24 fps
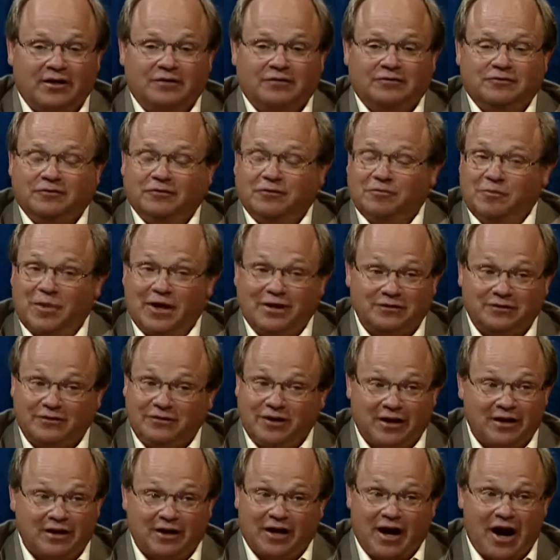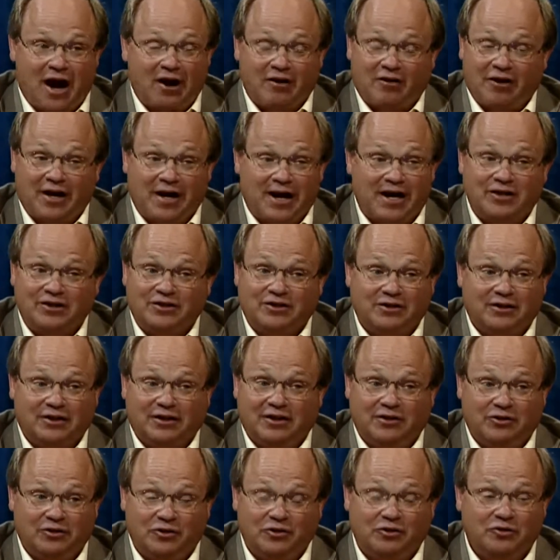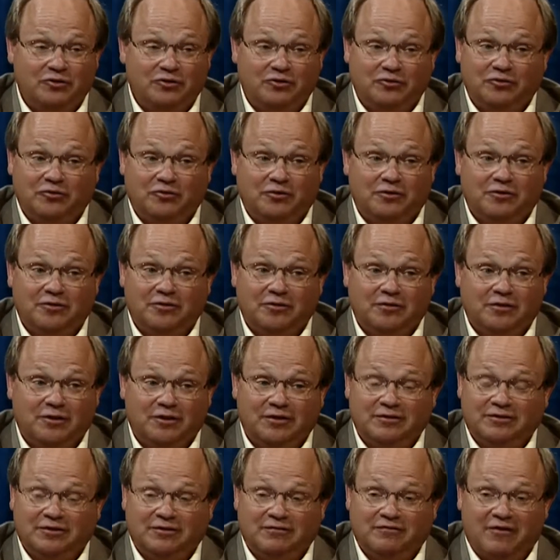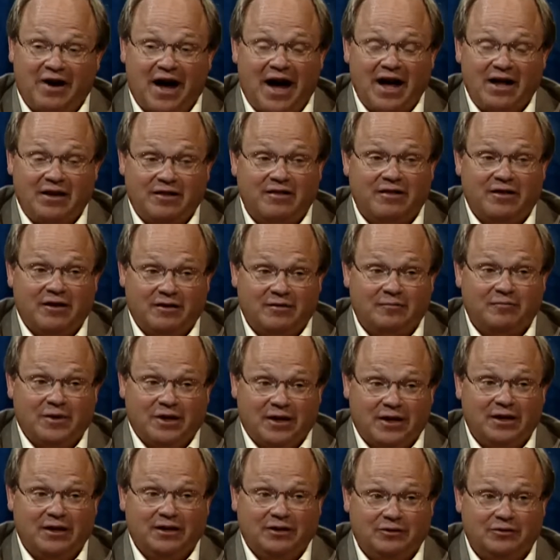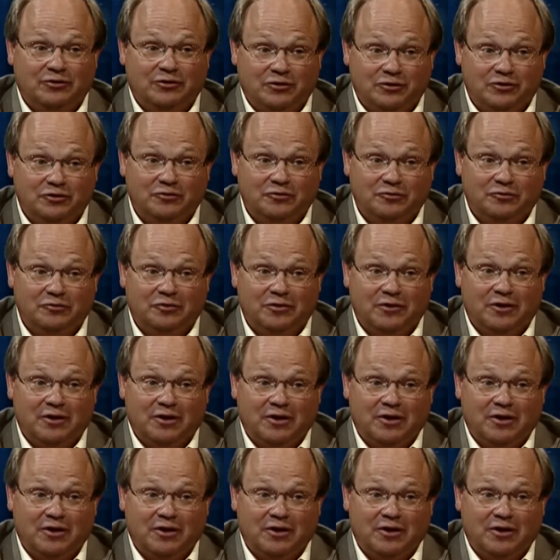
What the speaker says: So the best thing a congregation can do is invite them into